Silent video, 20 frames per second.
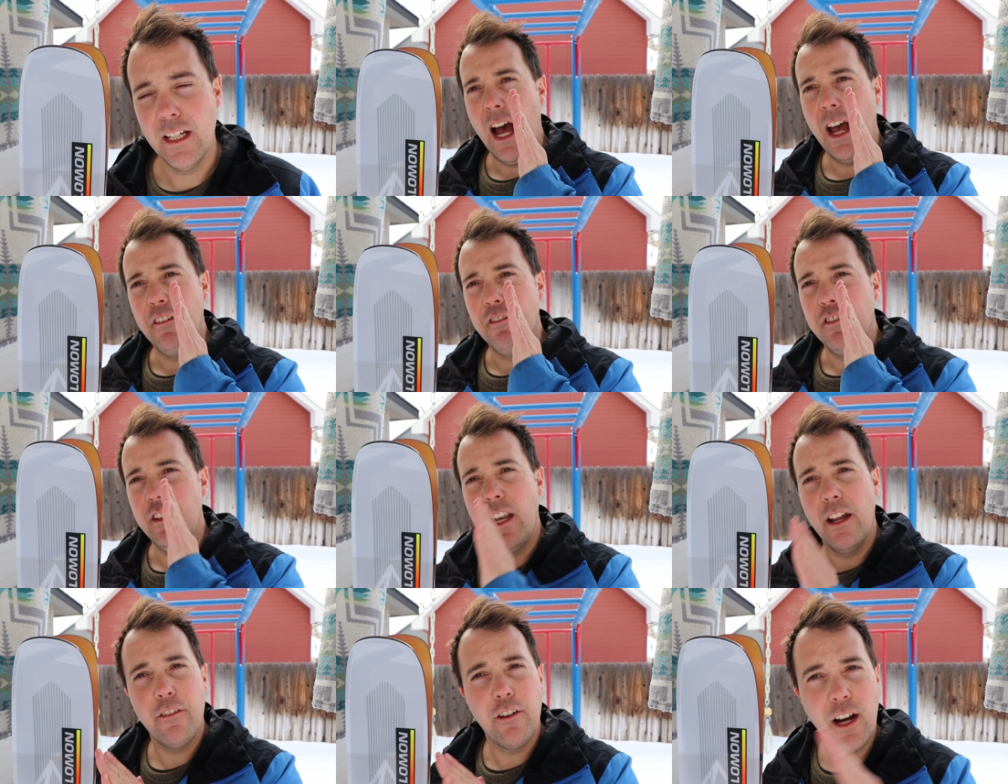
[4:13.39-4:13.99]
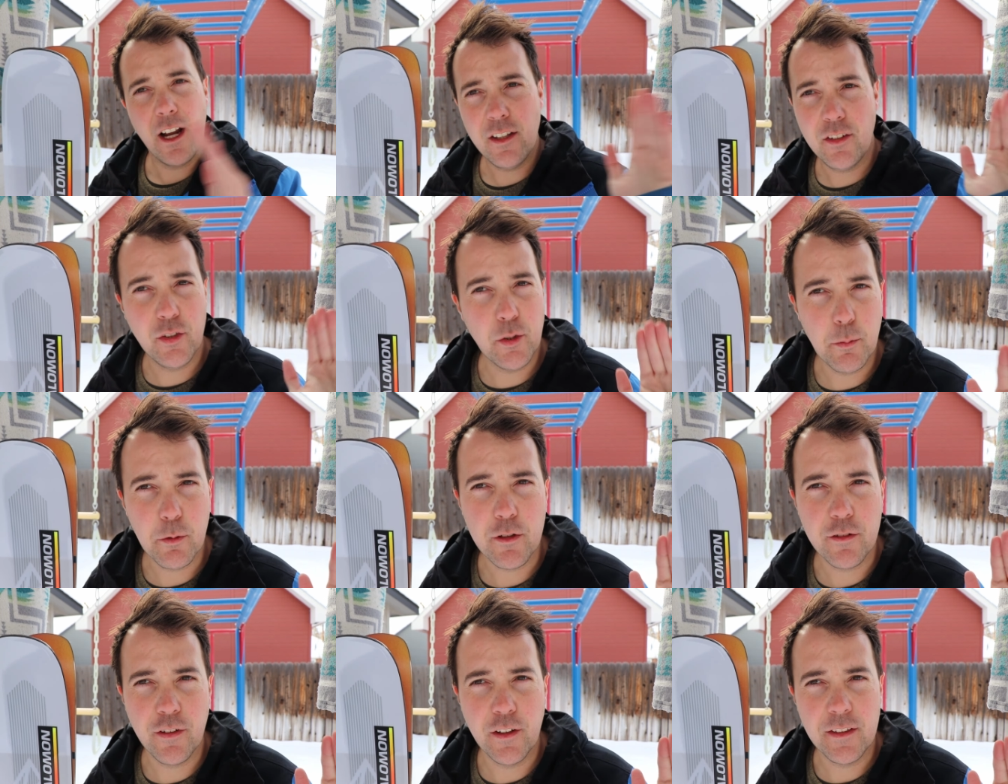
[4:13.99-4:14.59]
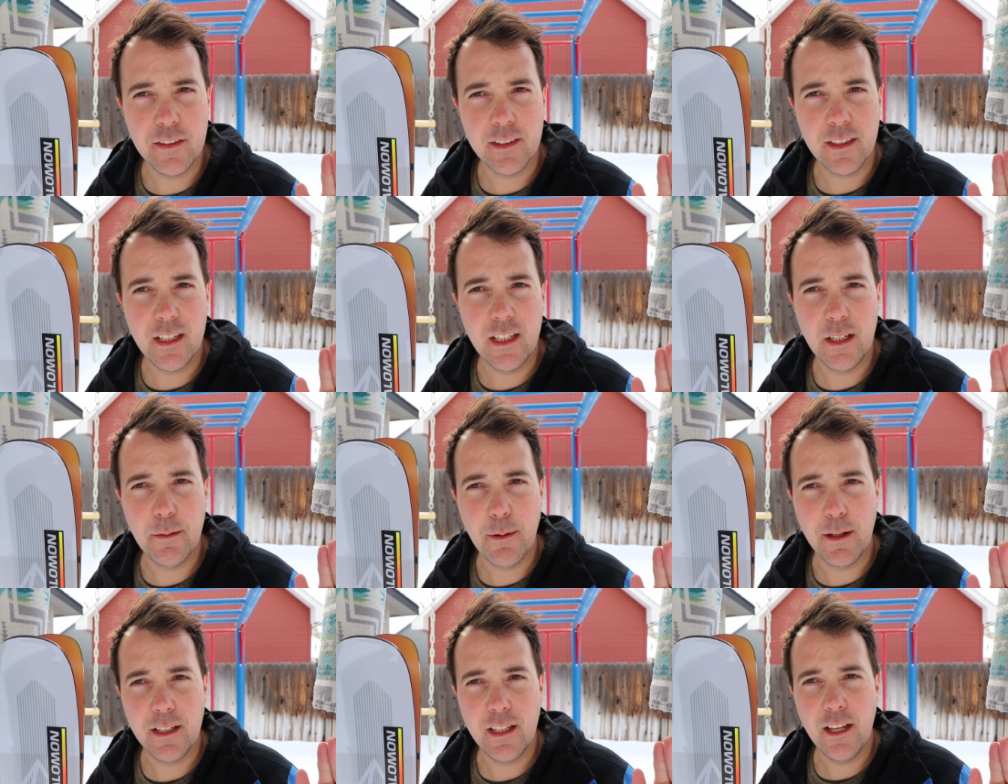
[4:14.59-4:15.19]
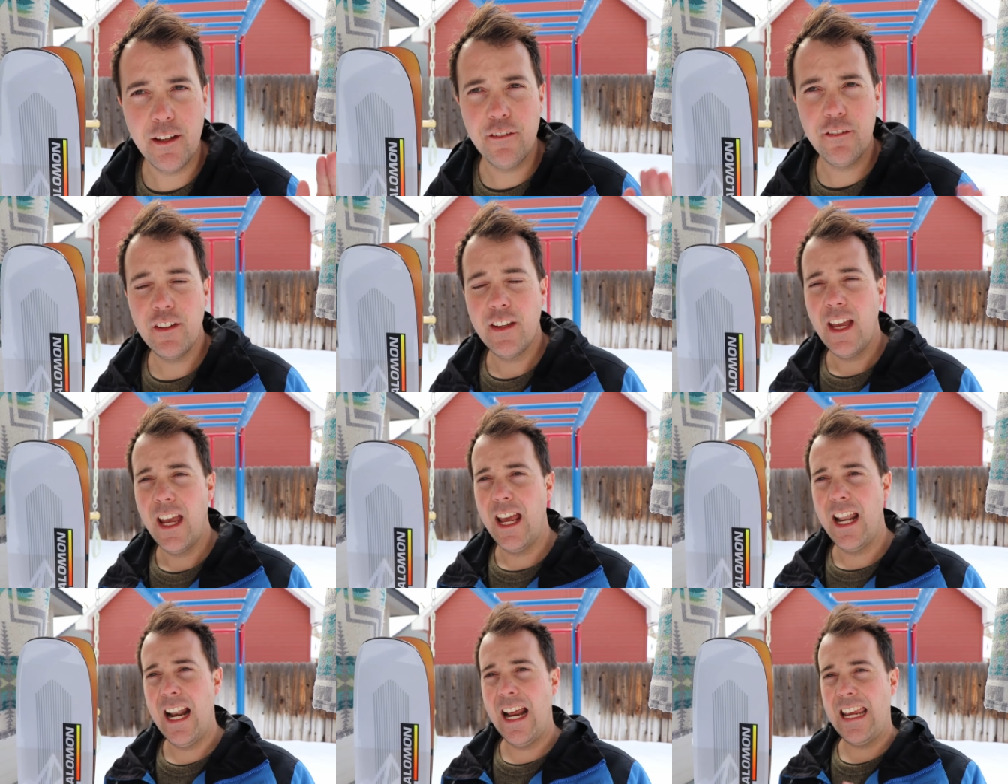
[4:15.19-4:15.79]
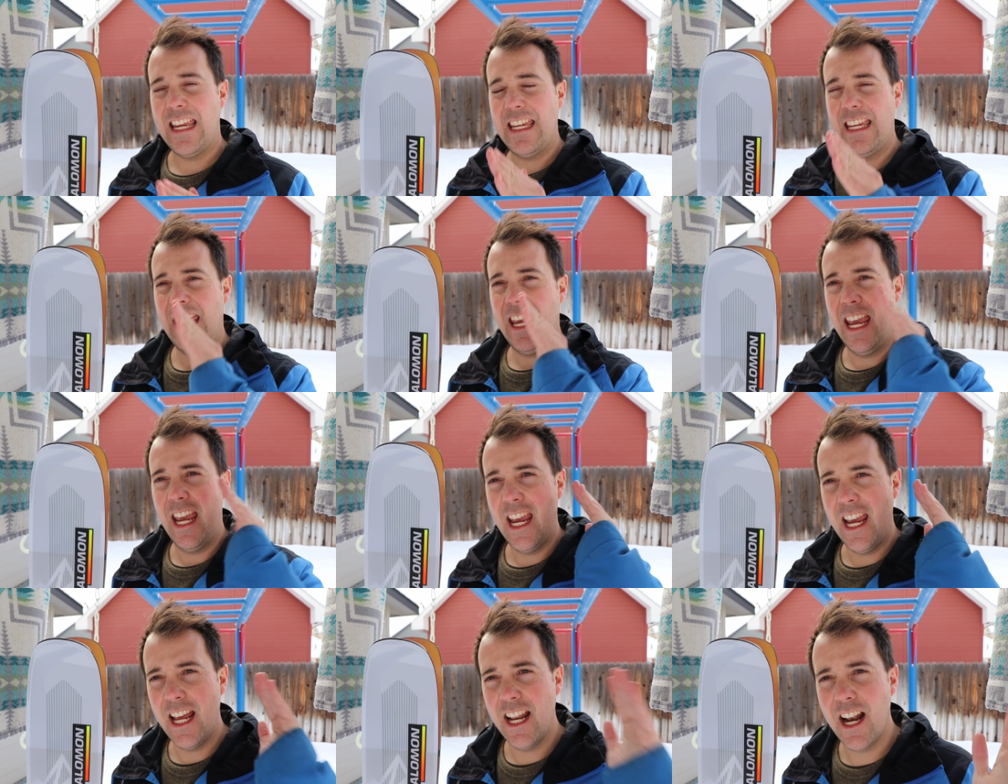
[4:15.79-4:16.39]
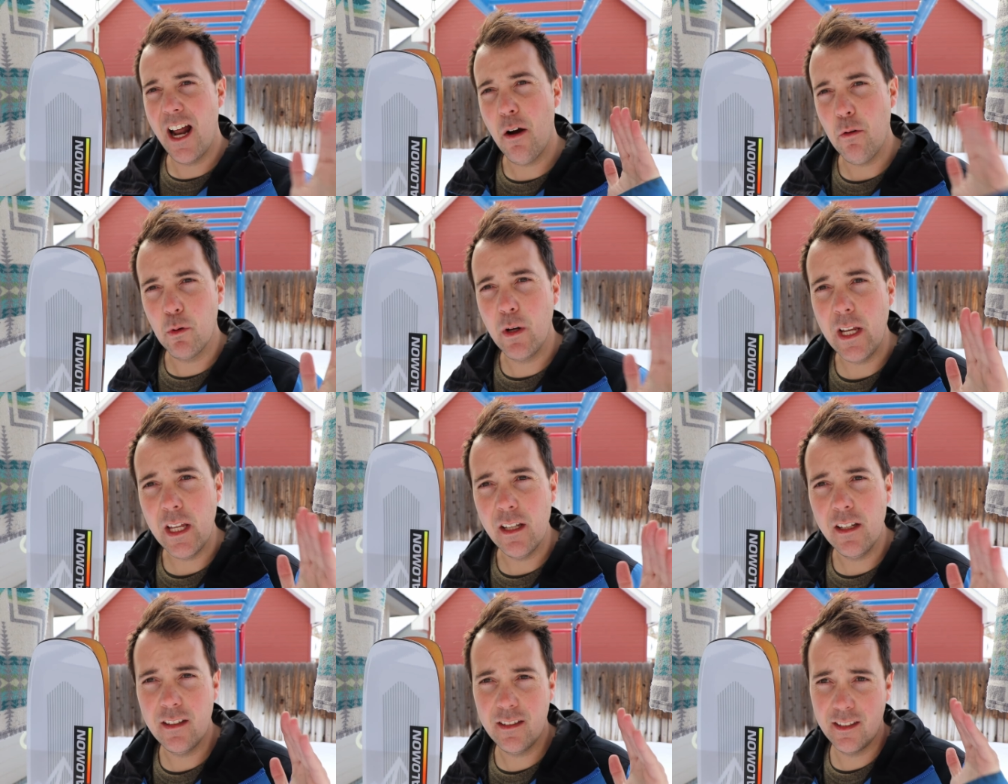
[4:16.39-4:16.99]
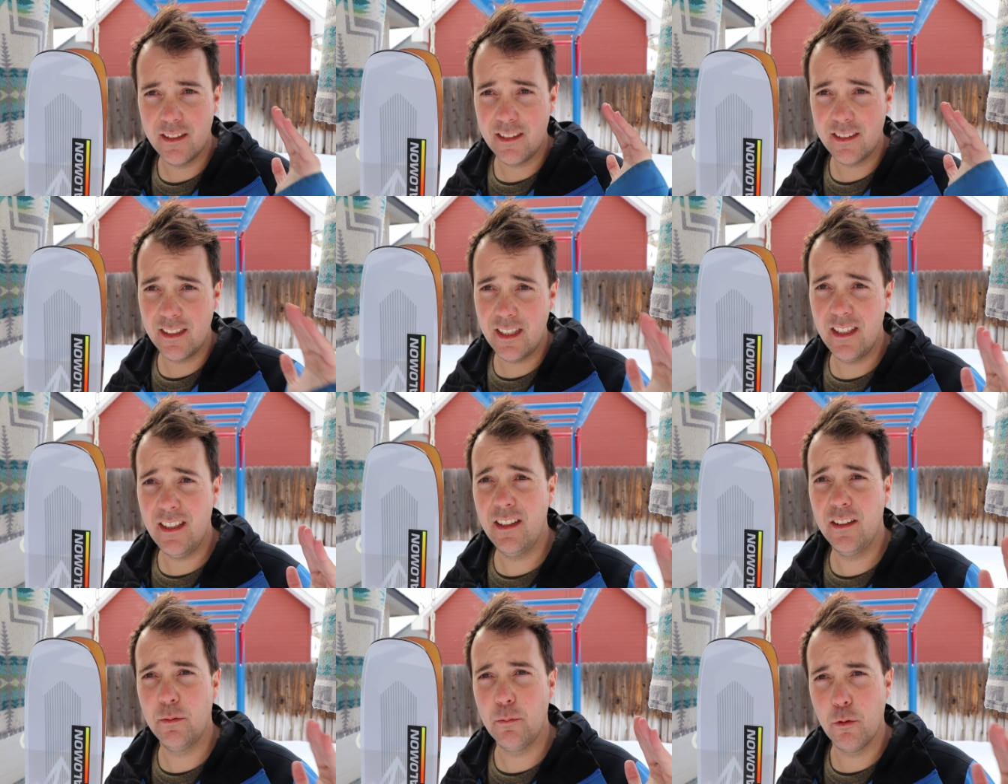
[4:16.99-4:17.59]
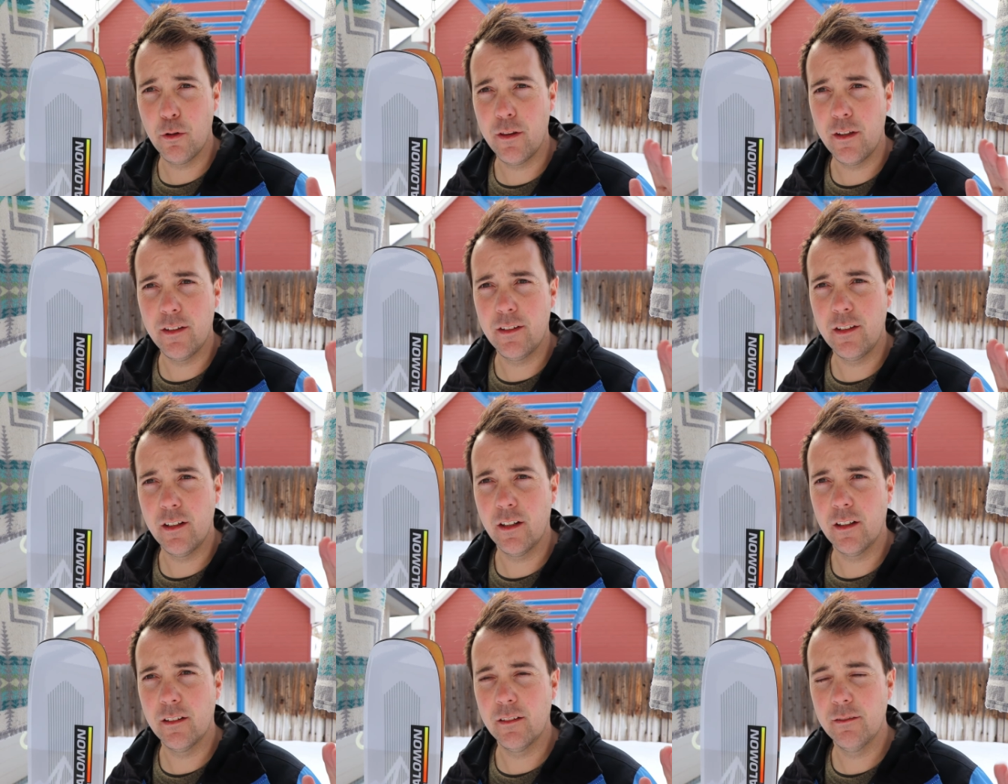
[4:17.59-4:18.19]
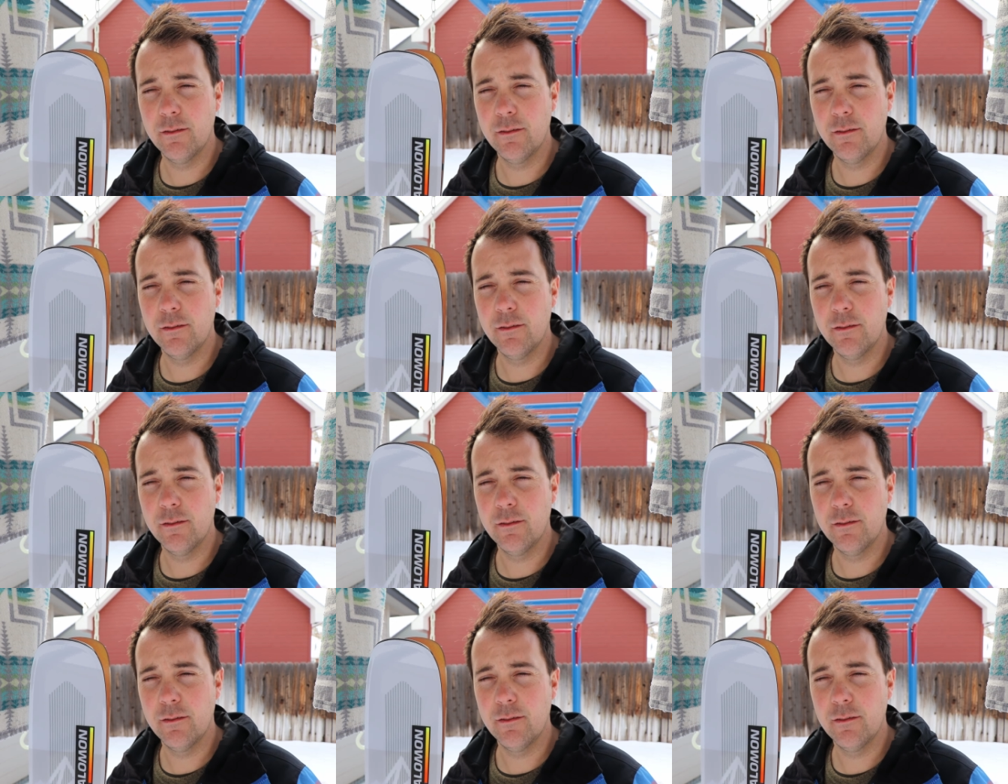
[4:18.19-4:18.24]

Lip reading: I've never had so much fun skiing in my life, and I cannot wait to ski these more this year.